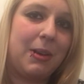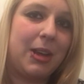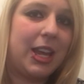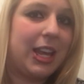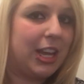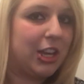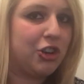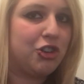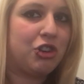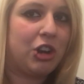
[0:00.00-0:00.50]

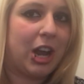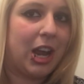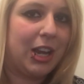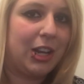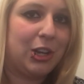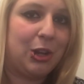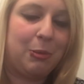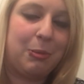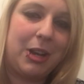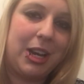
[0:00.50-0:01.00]
hated trying
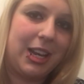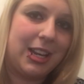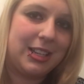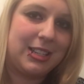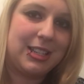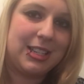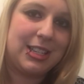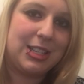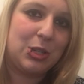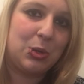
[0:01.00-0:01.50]
new
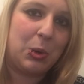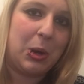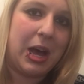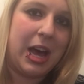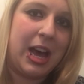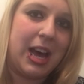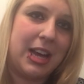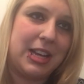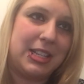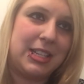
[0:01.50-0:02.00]
places, so I
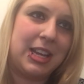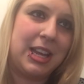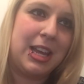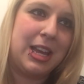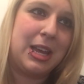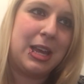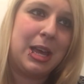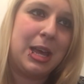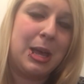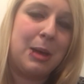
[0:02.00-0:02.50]
had
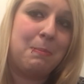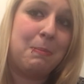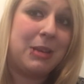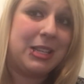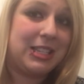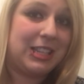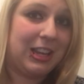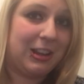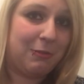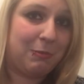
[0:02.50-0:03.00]
my
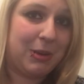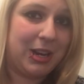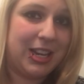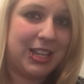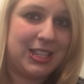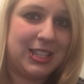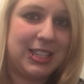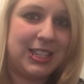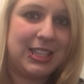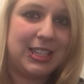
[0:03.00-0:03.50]
safe
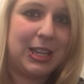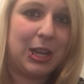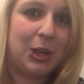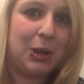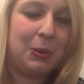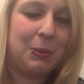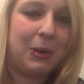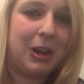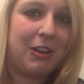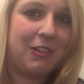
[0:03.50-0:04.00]
places
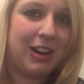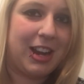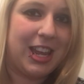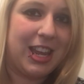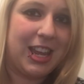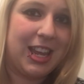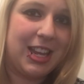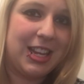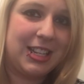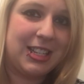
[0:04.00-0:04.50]
where I
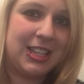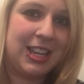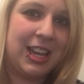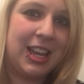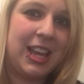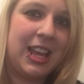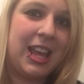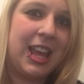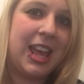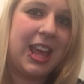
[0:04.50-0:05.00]
ate.
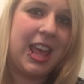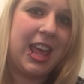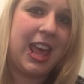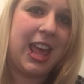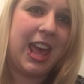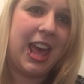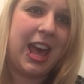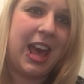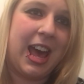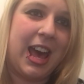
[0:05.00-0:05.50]

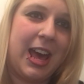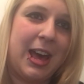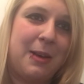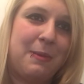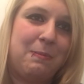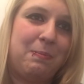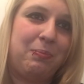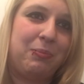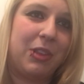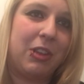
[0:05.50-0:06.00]

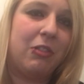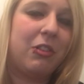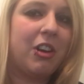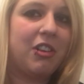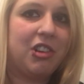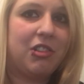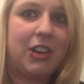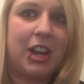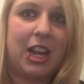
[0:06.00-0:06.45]
I very